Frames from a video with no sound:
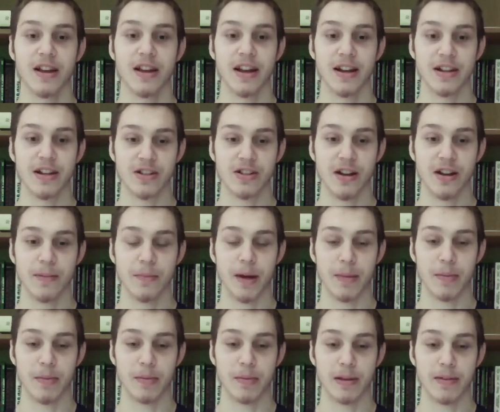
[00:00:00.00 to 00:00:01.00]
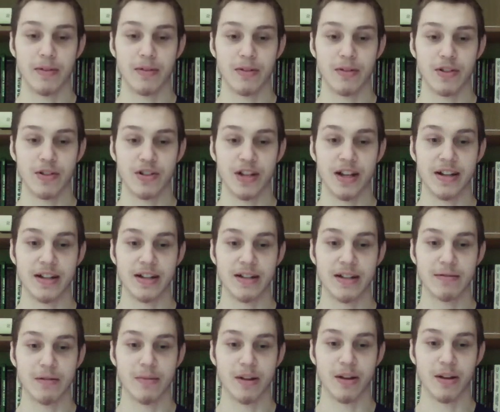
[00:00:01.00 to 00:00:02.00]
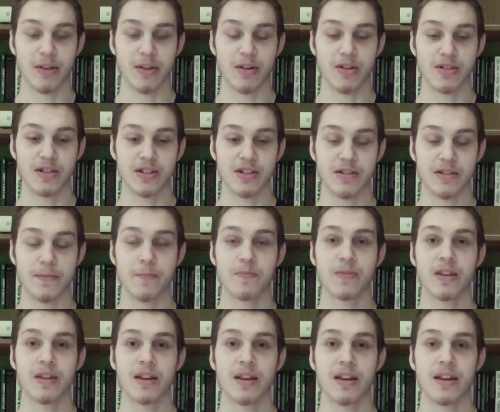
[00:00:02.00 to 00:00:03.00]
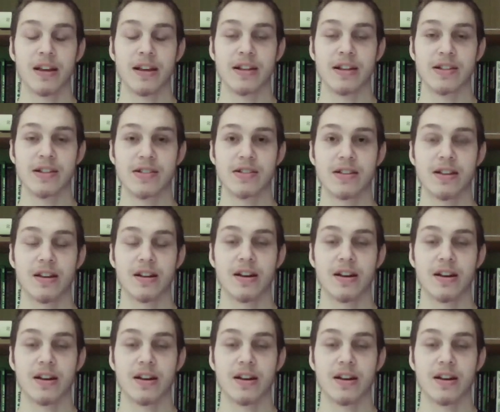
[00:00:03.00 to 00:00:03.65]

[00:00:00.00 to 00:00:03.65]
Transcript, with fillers: It is not Bible believing Christianity. Roman Catholicism is